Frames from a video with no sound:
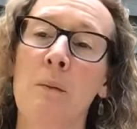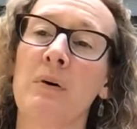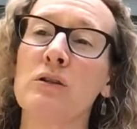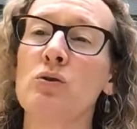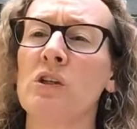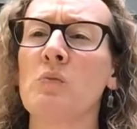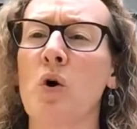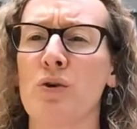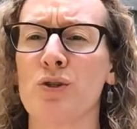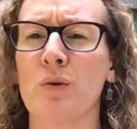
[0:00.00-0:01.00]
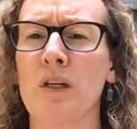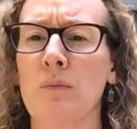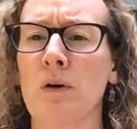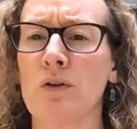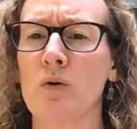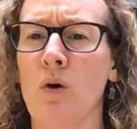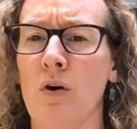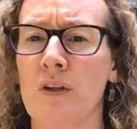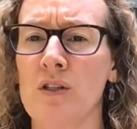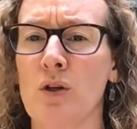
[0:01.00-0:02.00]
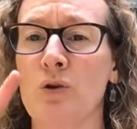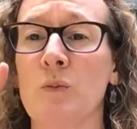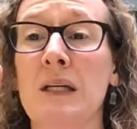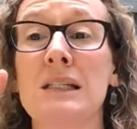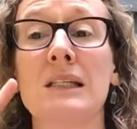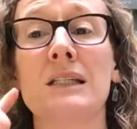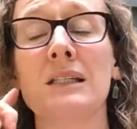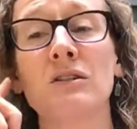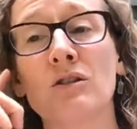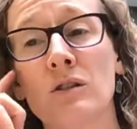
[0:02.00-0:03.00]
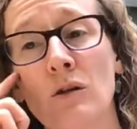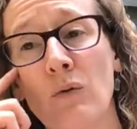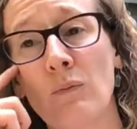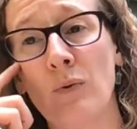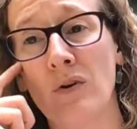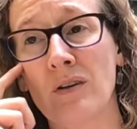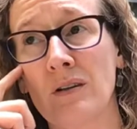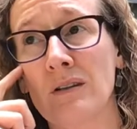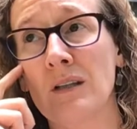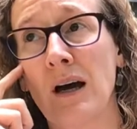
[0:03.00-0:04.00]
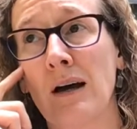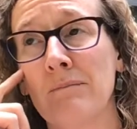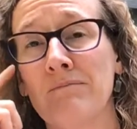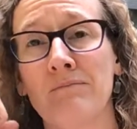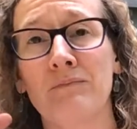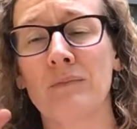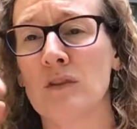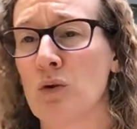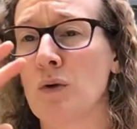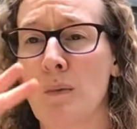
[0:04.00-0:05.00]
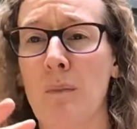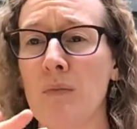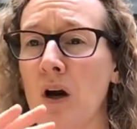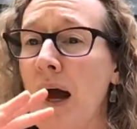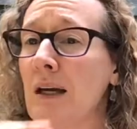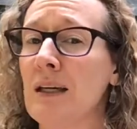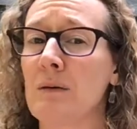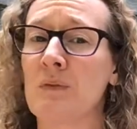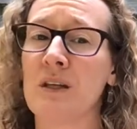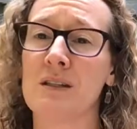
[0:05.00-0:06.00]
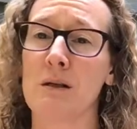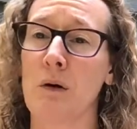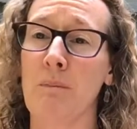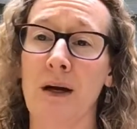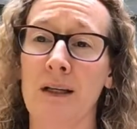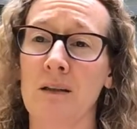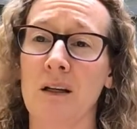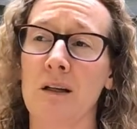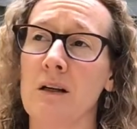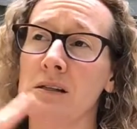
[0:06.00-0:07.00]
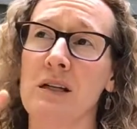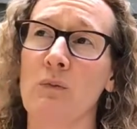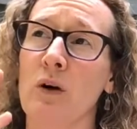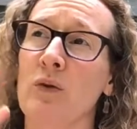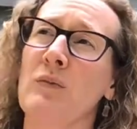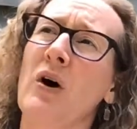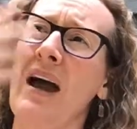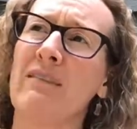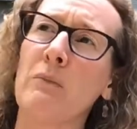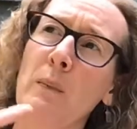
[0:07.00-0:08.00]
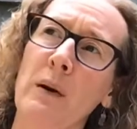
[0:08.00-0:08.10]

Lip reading: But Julie will also email you all these notes because this is just so important to remember. I keep these in a binder somewhere I have them all